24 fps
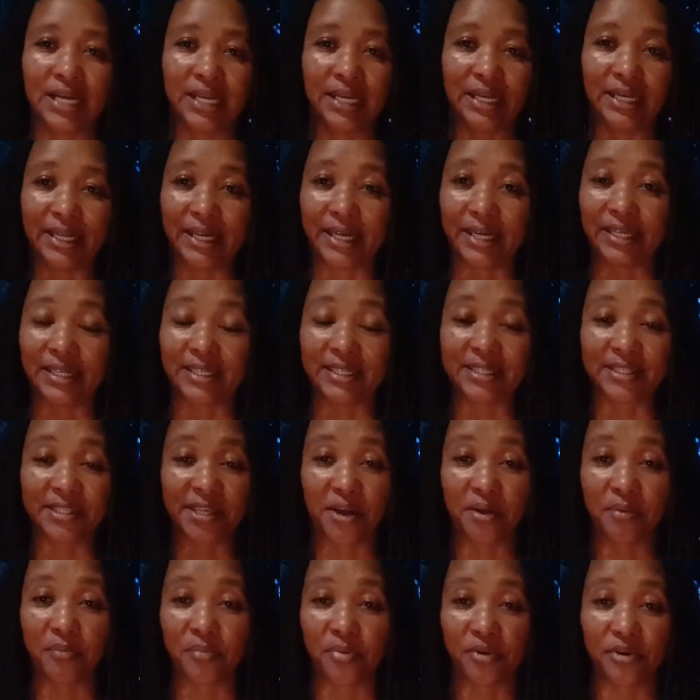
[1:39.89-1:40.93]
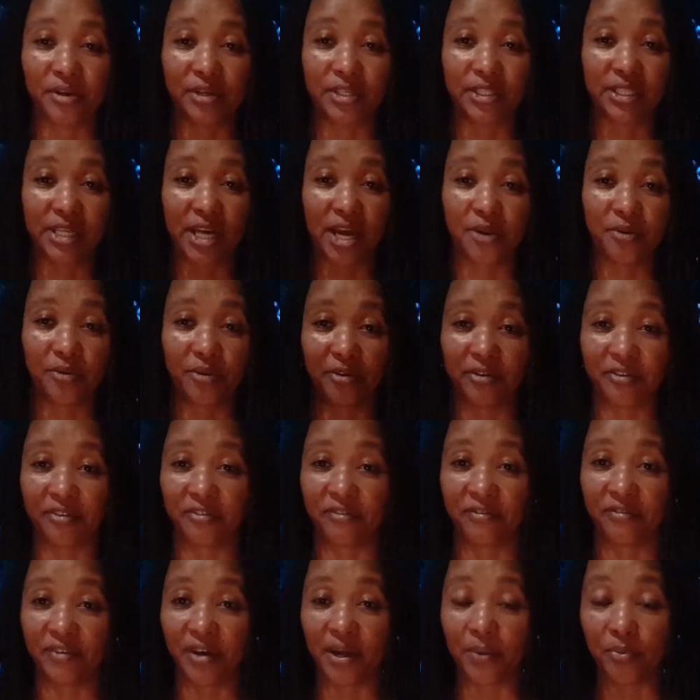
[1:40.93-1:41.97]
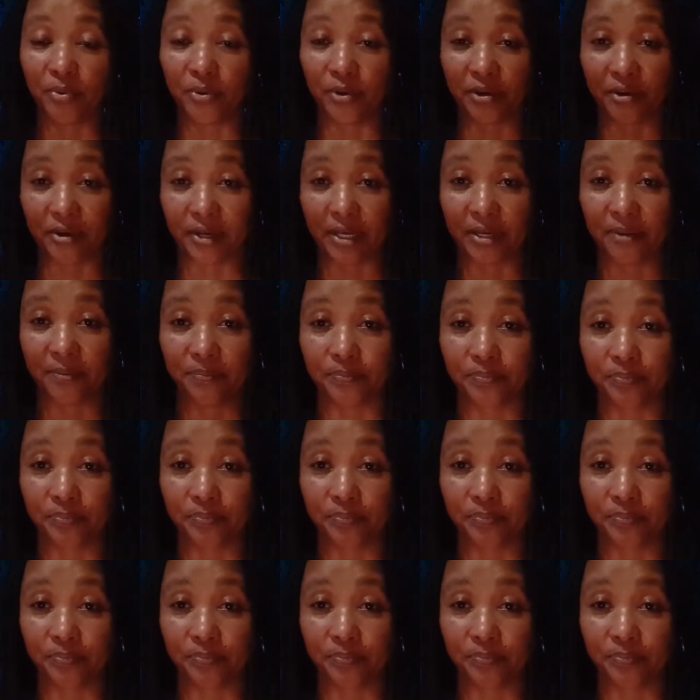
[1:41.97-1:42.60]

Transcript: late December, January, February,